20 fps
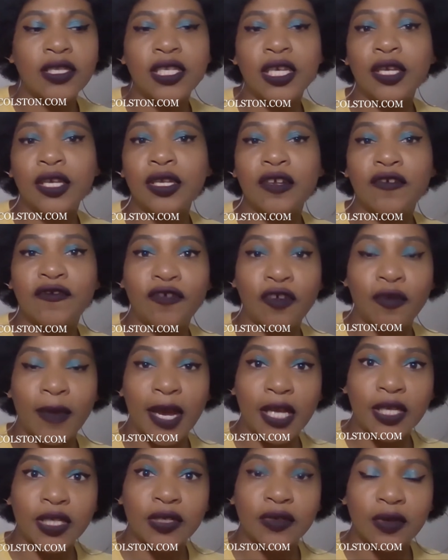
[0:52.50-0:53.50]
tell you the
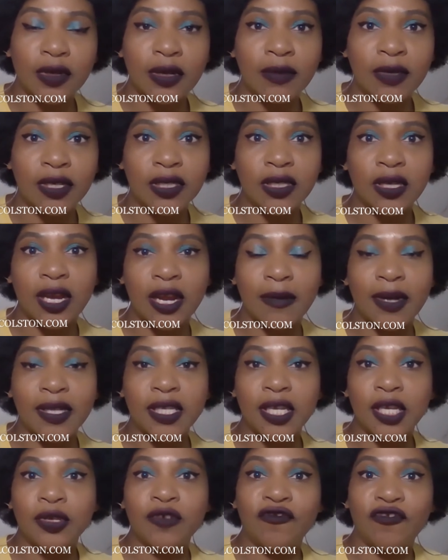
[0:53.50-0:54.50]
filmmakers, let me start by
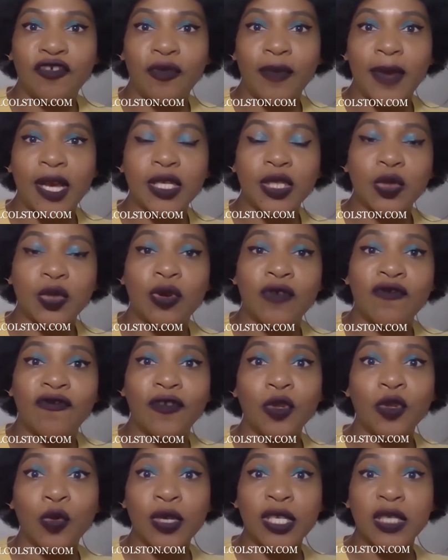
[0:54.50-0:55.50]
telling you the filmmakers who
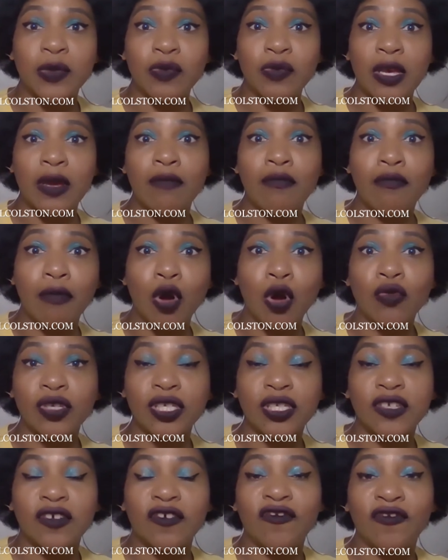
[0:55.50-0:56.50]
influenced me
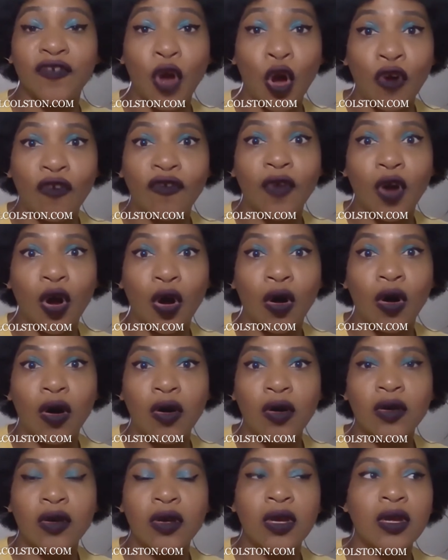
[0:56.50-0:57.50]
most of
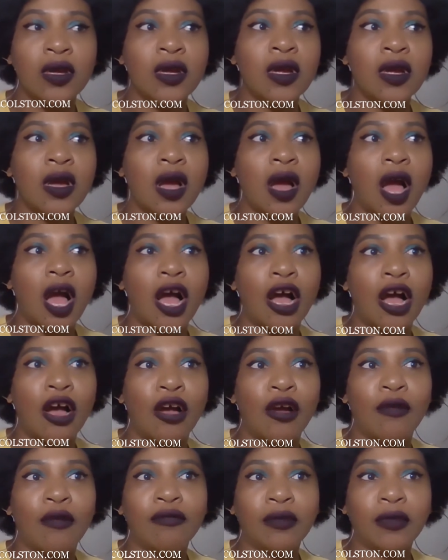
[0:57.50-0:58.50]
all.
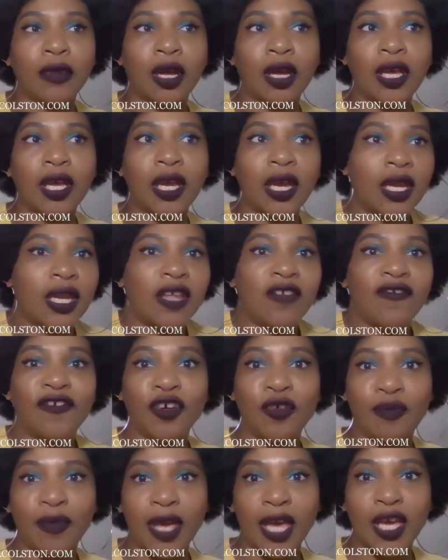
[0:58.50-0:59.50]
Any
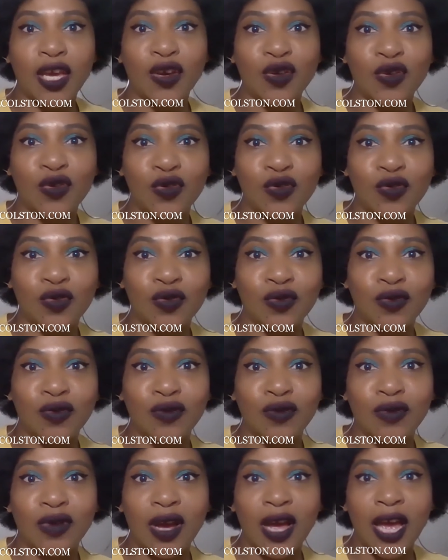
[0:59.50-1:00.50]
filmmaker
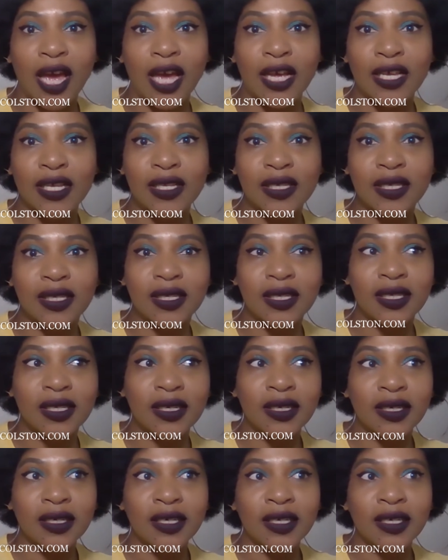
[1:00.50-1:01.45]
who has,